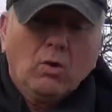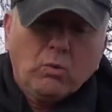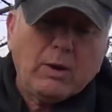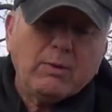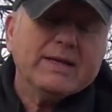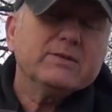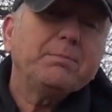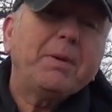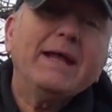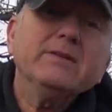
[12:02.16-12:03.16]
Well, it
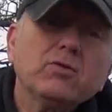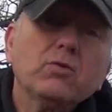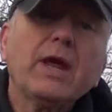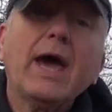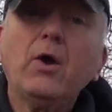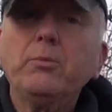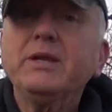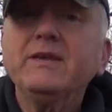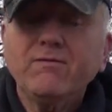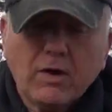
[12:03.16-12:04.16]
depends on how
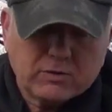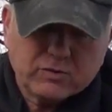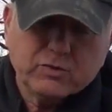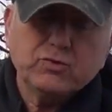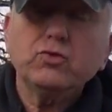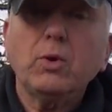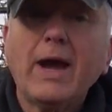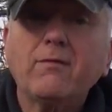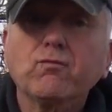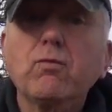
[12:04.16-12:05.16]
many functions you
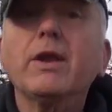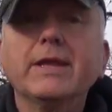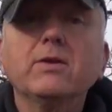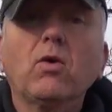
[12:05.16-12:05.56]
have running